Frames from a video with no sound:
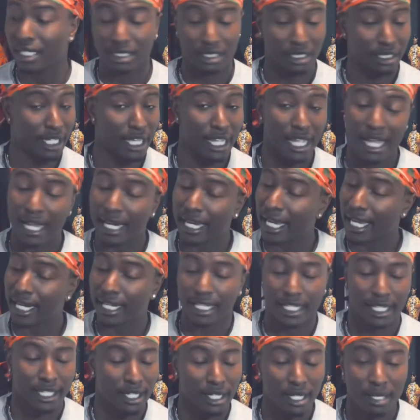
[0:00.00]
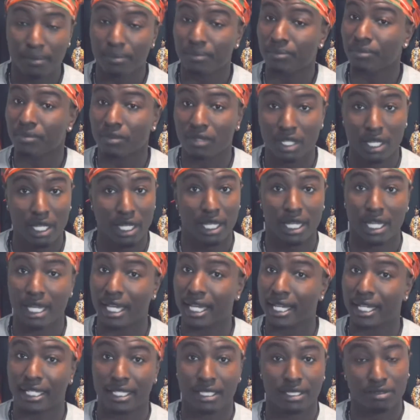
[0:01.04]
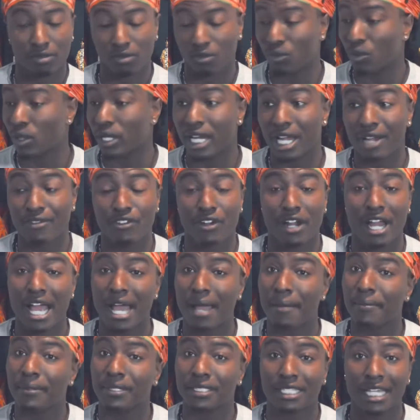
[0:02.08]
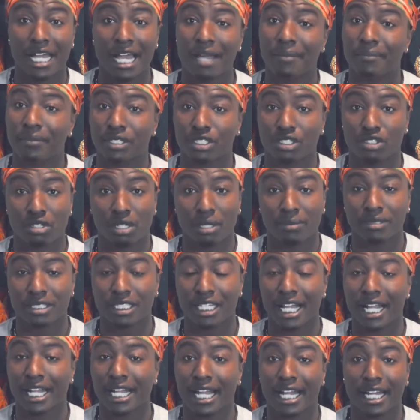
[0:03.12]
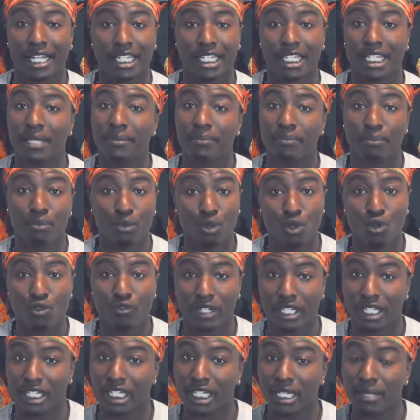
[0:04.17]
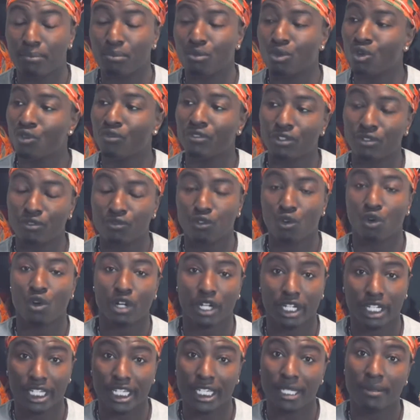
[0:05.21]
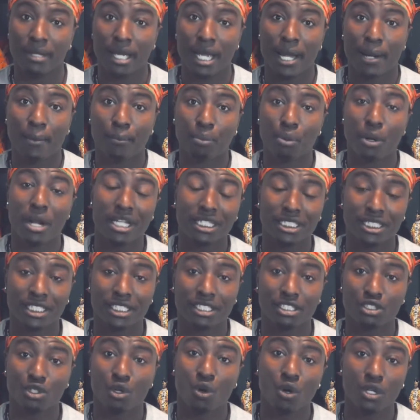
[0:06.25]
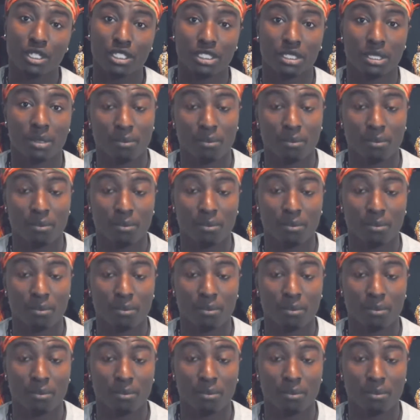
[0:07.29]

today I got to get up and, hey, whatever happens, happens. You know what I'm saying? I got to keep moving forward, keep pressing towards the